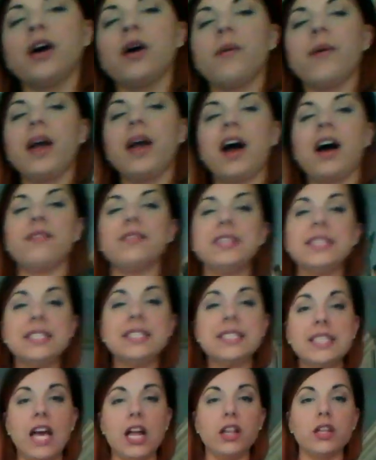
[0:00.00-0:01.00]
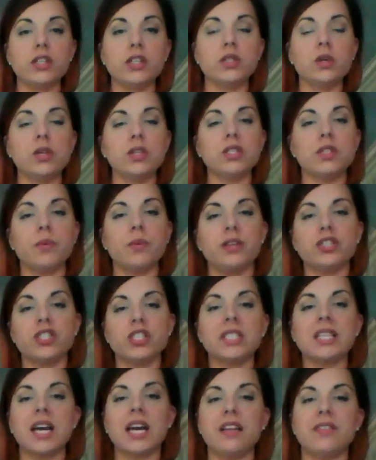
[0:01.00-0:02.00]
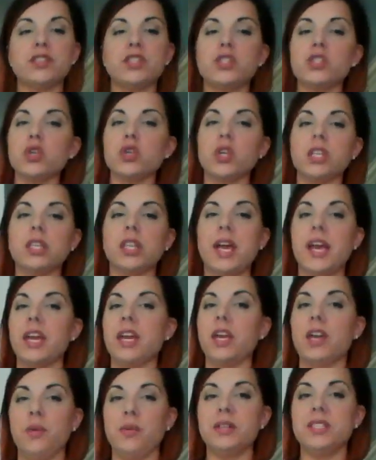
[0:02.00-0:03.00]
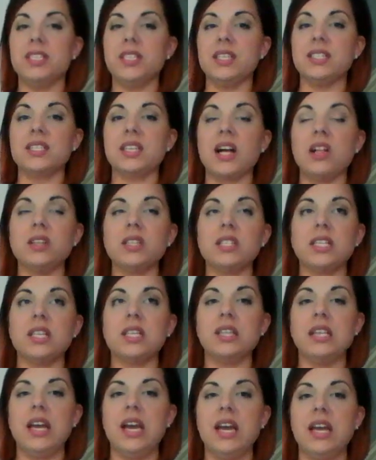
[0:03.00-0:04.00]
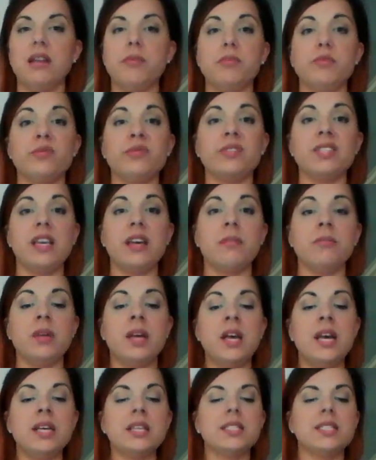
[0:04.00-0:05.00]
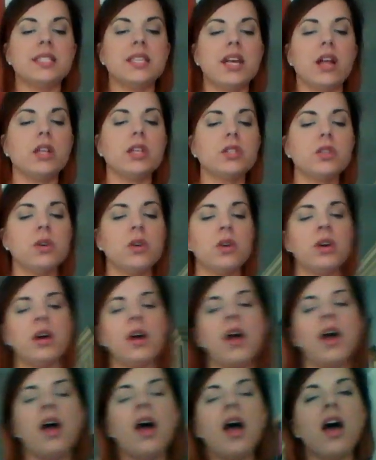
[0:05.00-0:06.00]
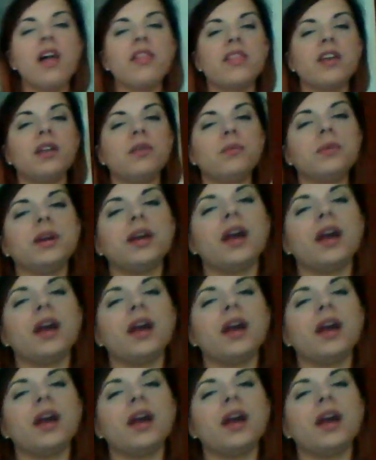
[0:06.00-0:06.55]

yeah, skeletal. So we just kind of stood like you would see a skeleton in a museum, skeletal. And then we